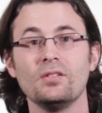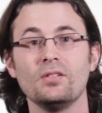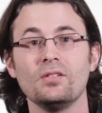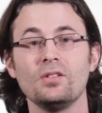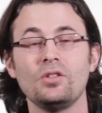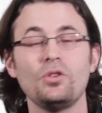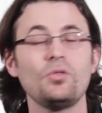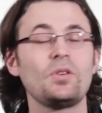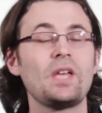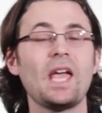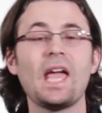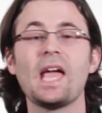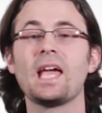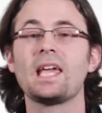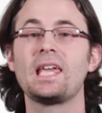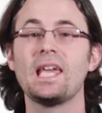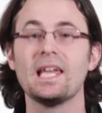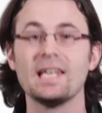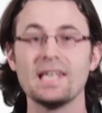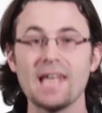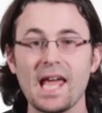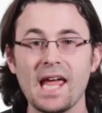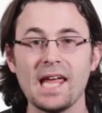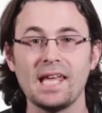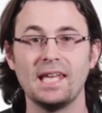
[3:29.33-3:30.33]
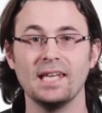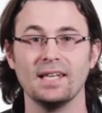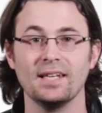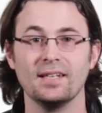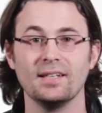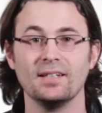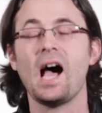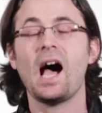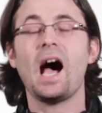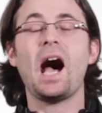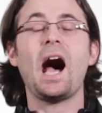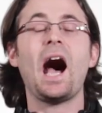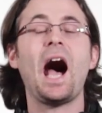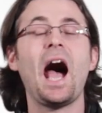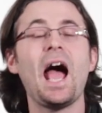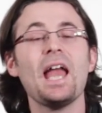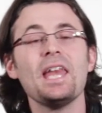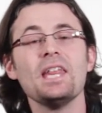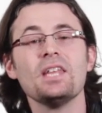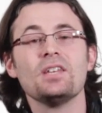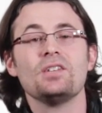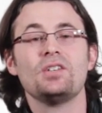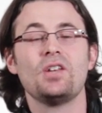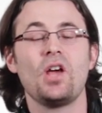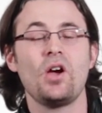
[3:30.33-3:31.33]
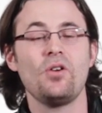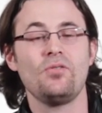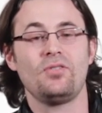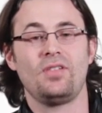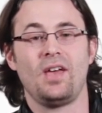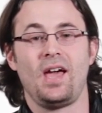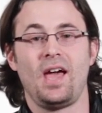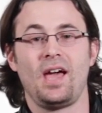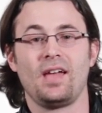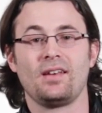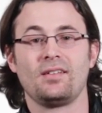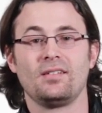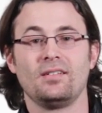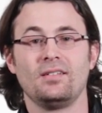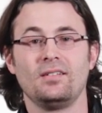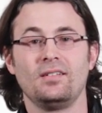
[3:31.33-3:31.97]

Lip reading: you can't get naked. I didn't know that.